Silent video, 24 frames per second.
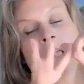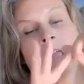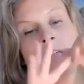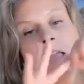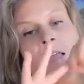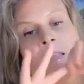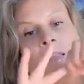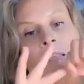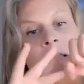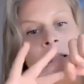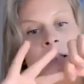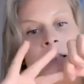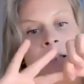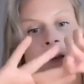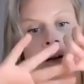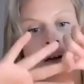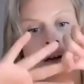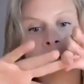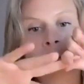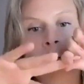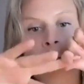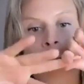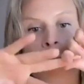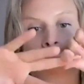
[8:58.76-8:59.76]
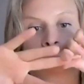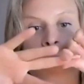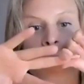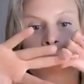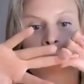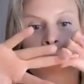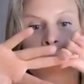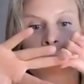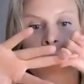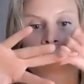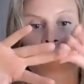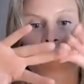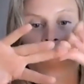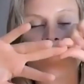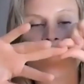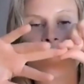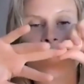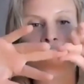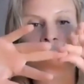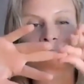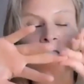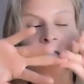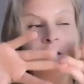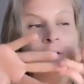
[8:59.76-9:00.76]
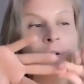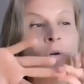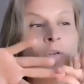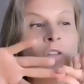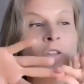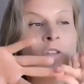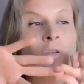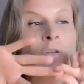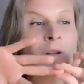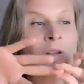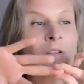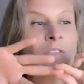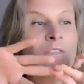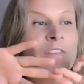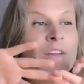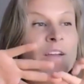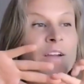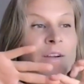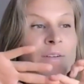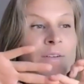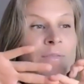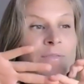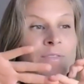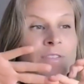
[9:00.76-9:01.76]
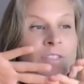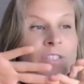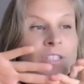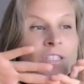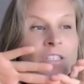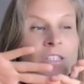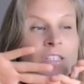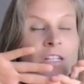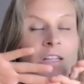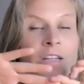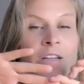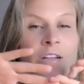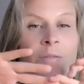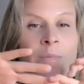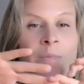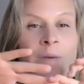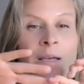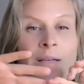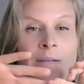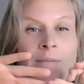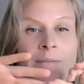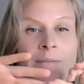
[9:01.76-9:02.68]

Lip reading: And then let's just hold the middle finger for just a little bit.